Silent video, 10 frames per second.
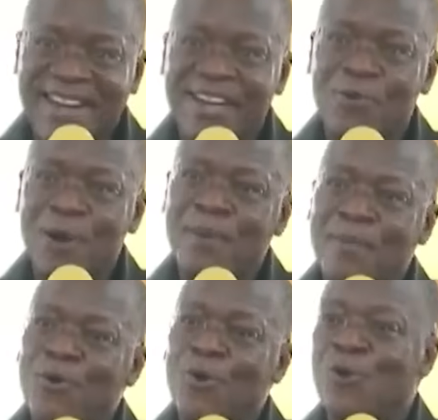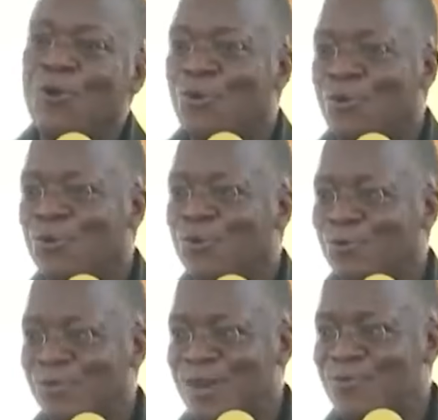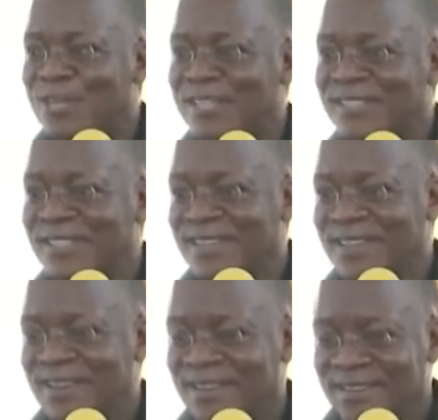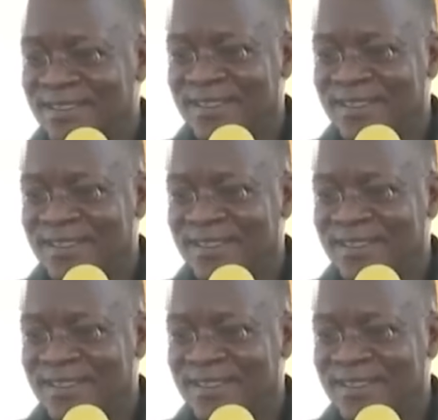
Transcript: about we use the money we're supposed to use for Independence